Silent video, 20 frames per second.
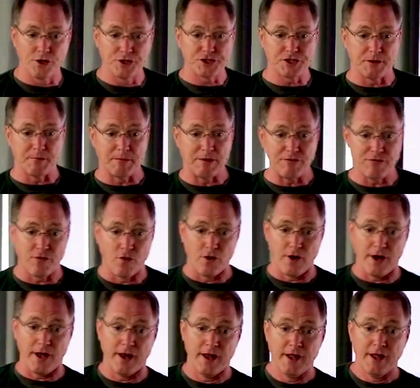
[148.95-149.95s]
worship
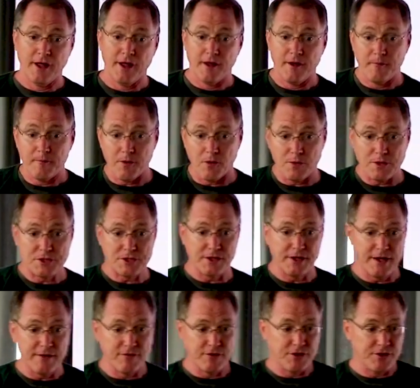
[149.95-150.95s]
before it. But we
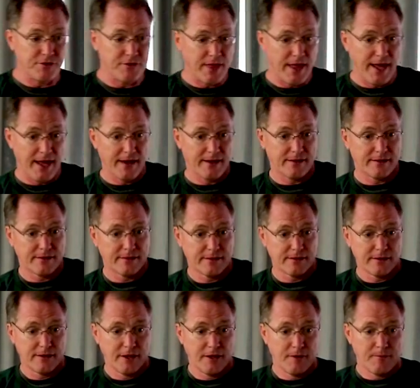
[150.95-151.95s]
should never do that
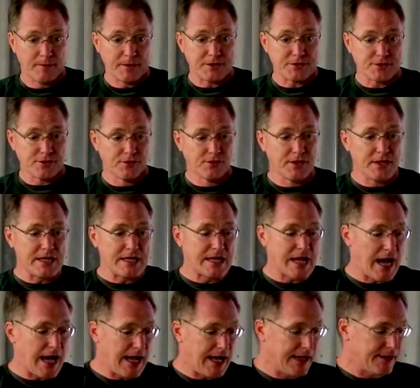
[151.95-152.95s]
because only
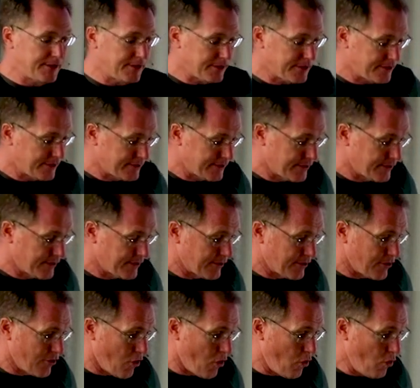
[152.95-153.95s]
God,
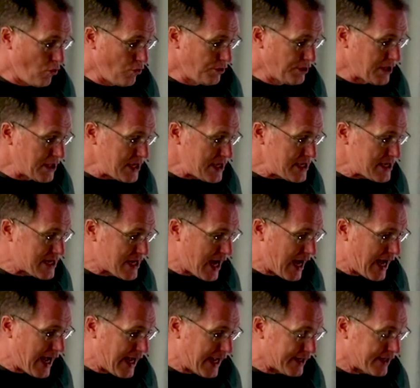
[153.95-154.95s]
only
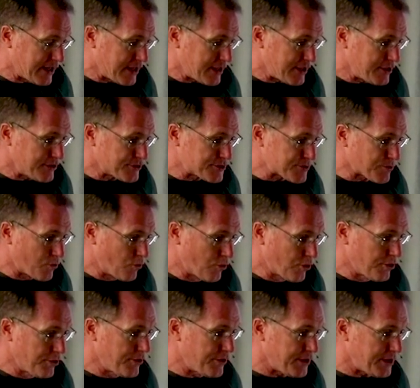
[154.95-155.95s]
God is
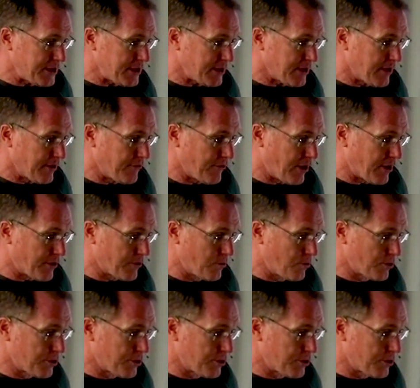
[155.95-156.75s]
worthy of our